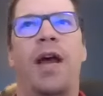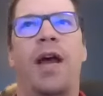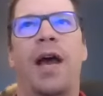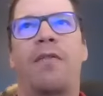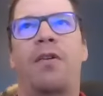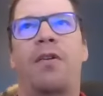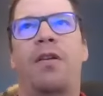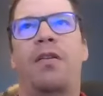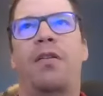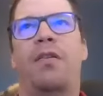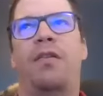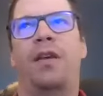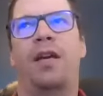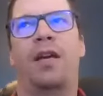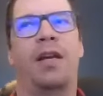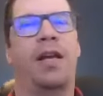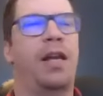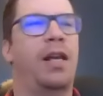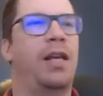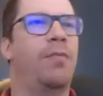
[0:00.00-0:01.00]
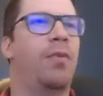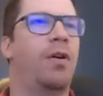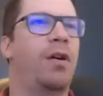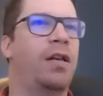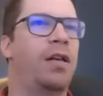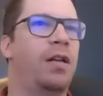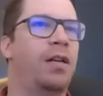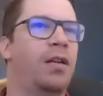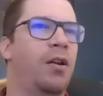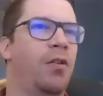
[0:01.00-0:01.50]
We haven't seen
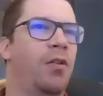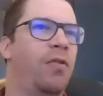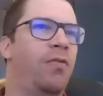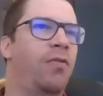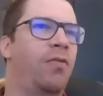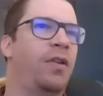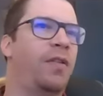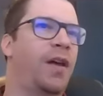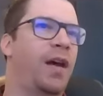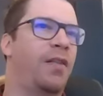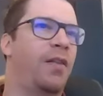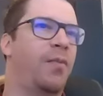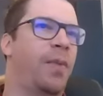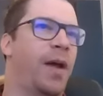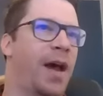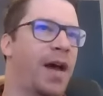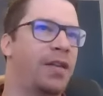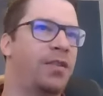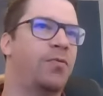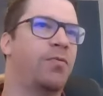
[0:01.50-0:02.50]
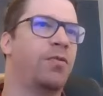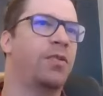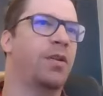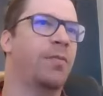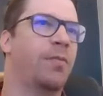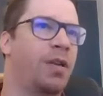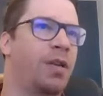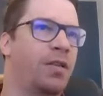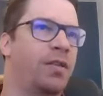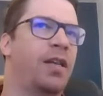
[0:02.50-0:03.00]
anybody, we've seen that in the past where
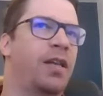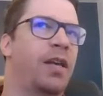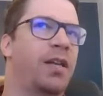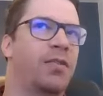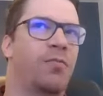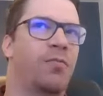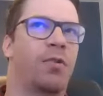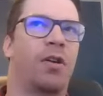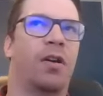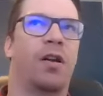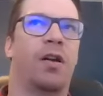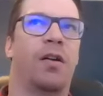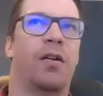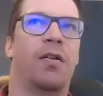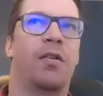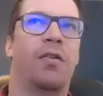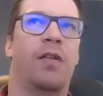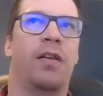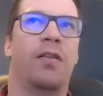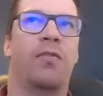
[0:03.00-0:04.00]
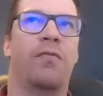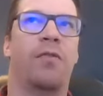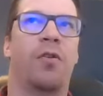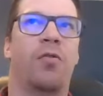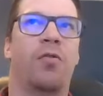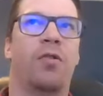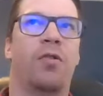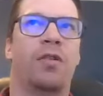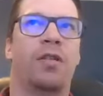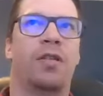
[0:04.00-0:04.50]
somebody says we're going to let the
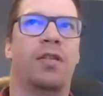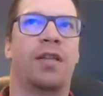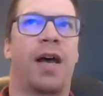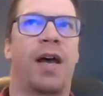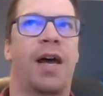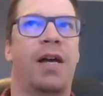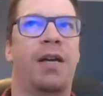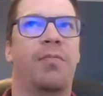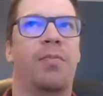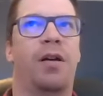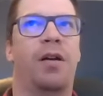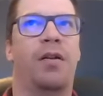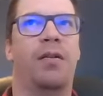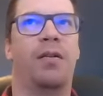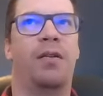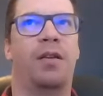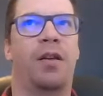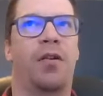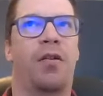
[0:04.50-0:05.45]
voters decide, but,